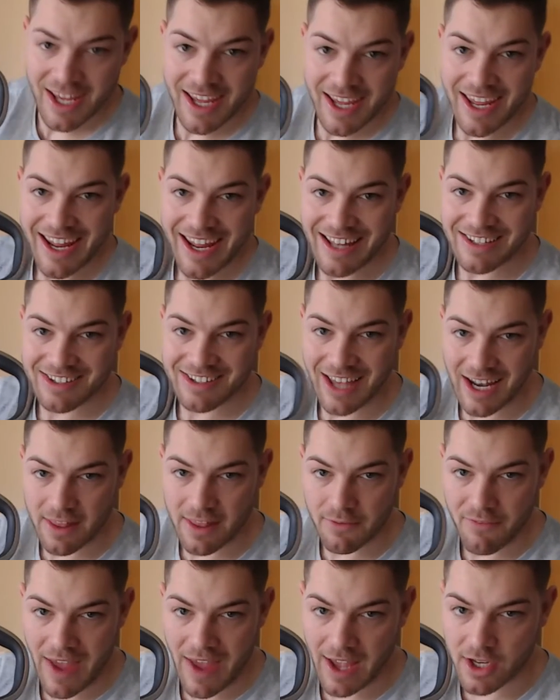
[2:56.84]
inside of the
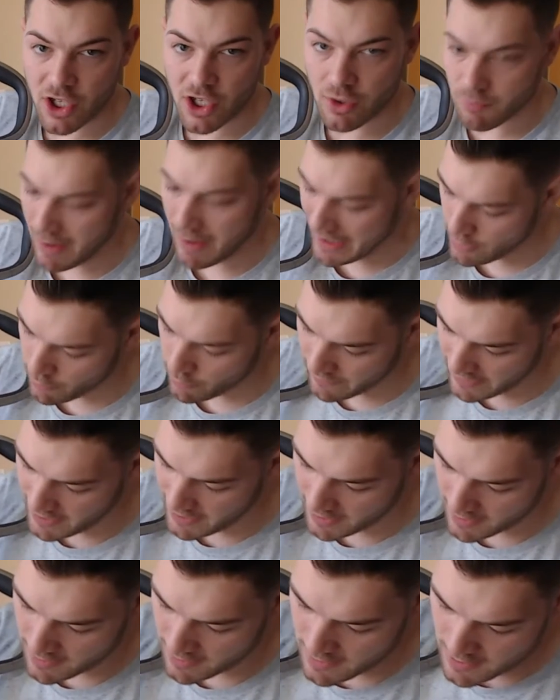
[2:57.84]
vacuum right over
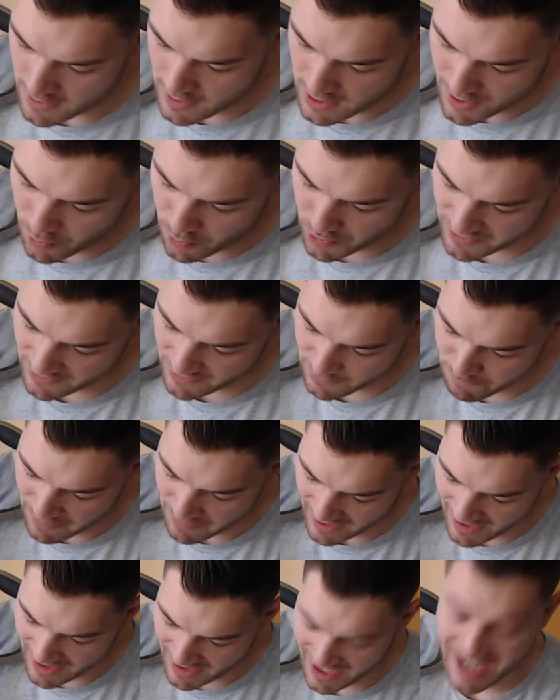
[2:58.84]
here where this
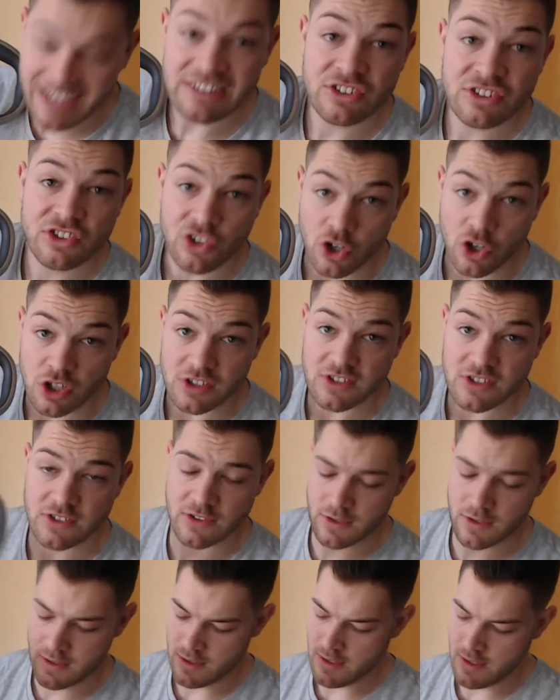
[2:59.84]
pin inserts
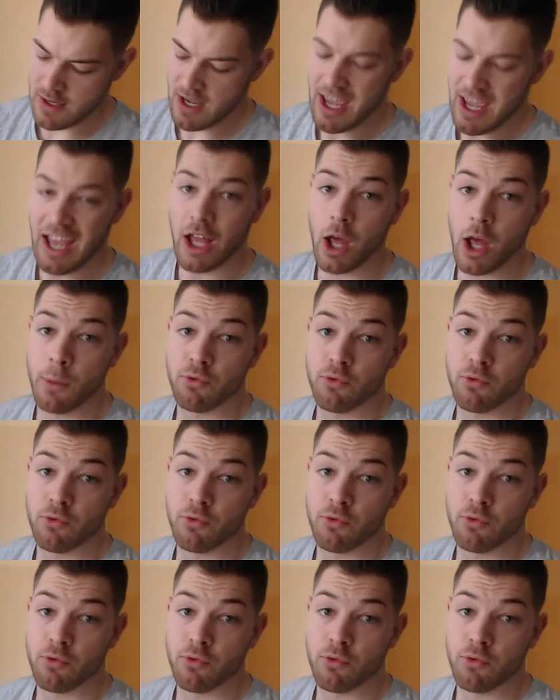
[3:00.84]
and comes